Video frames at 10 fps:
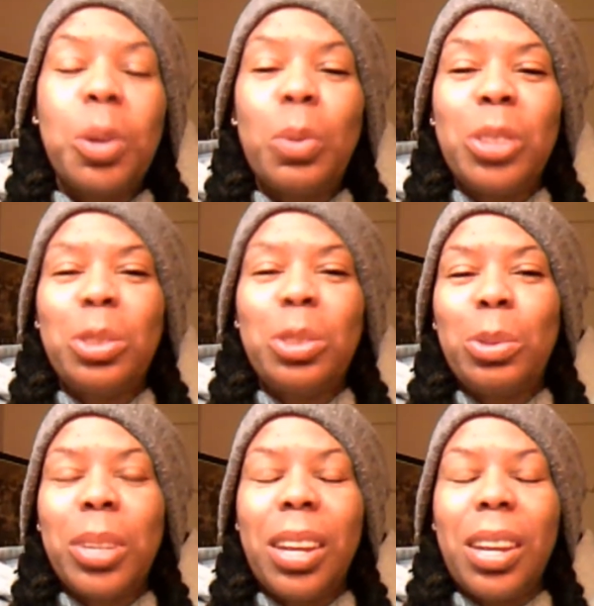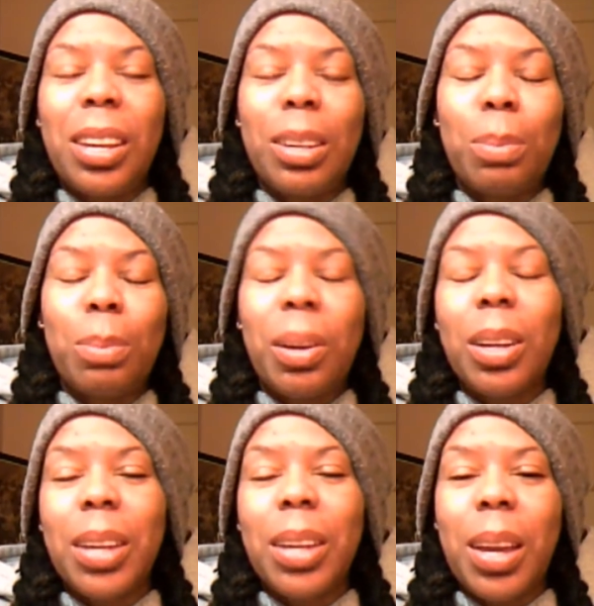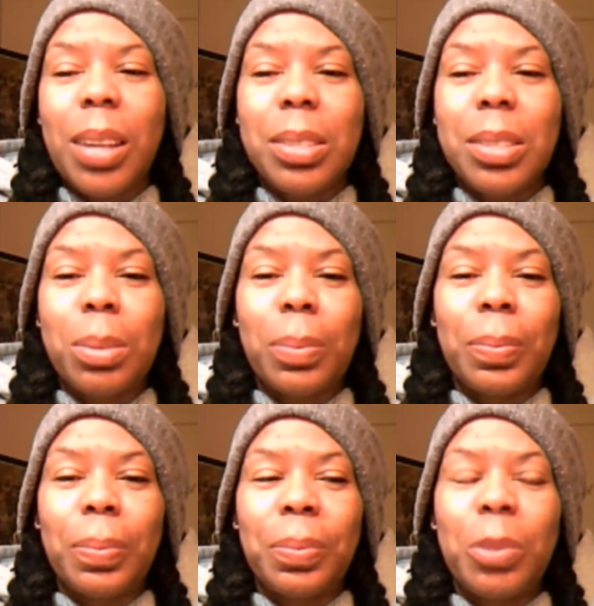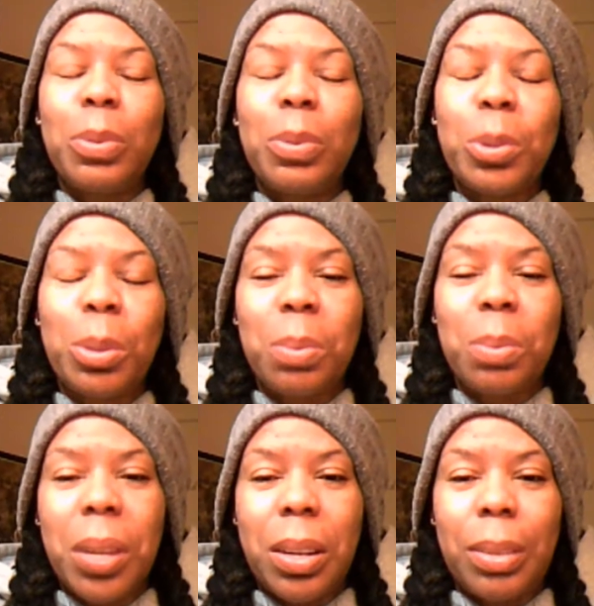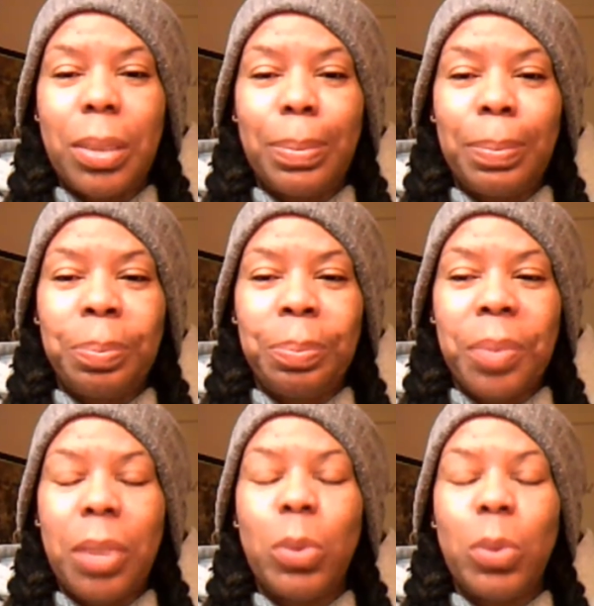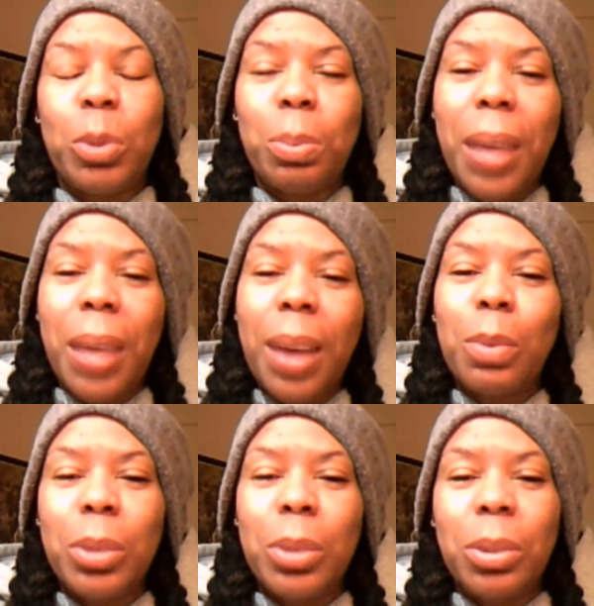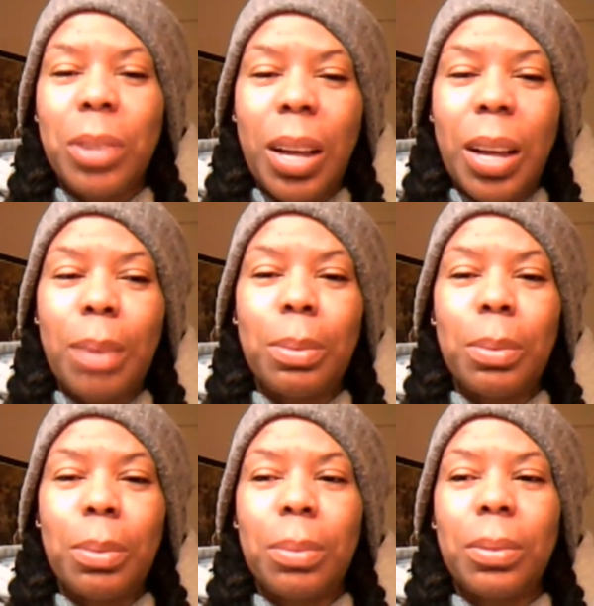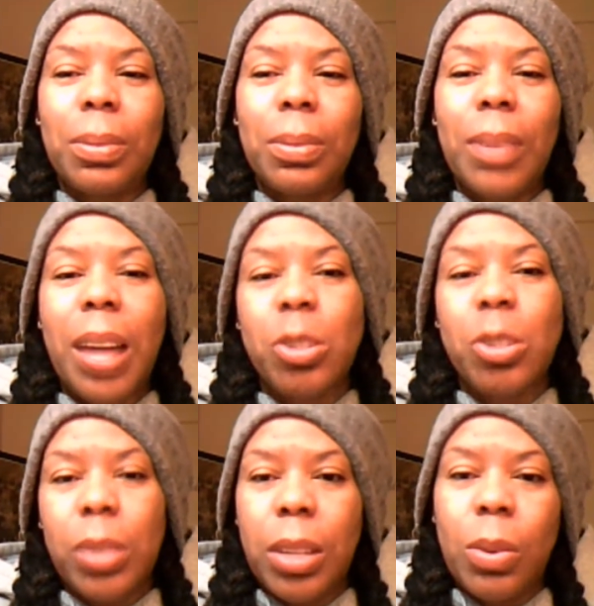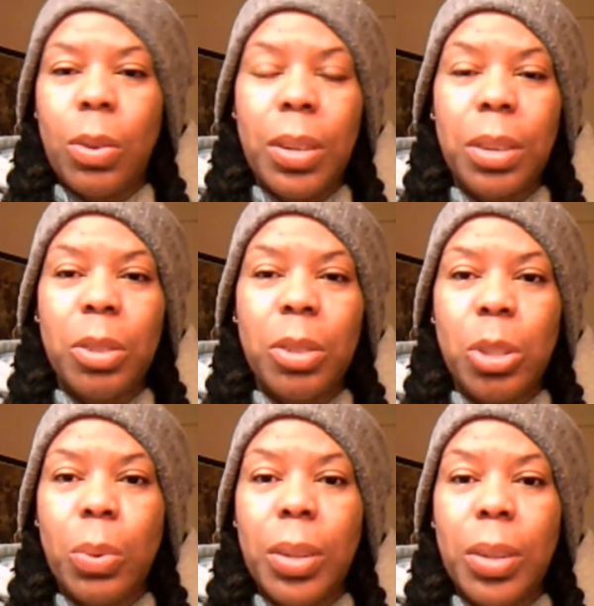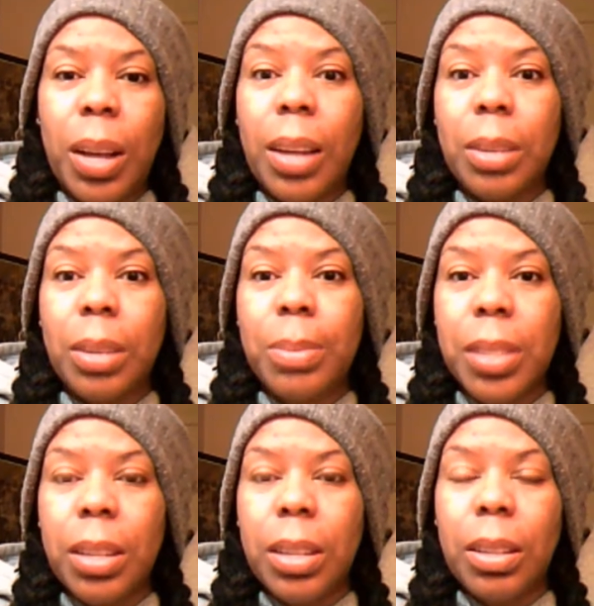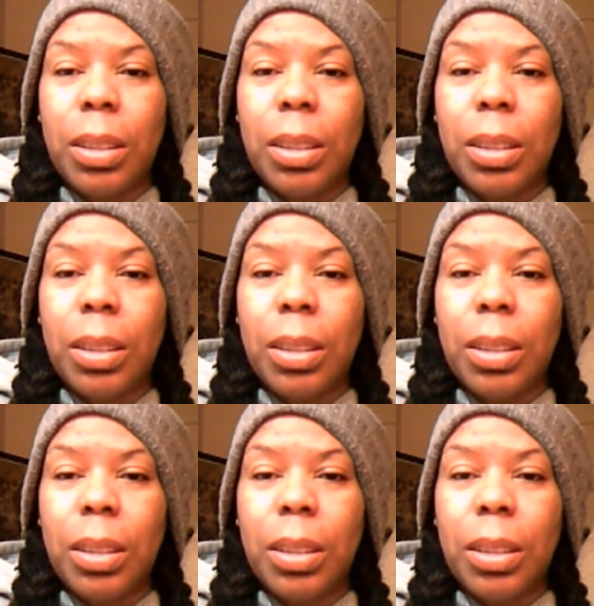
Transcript: When you're doing a podcast, you feel committed and you feel bad when you're not actually on there showing items that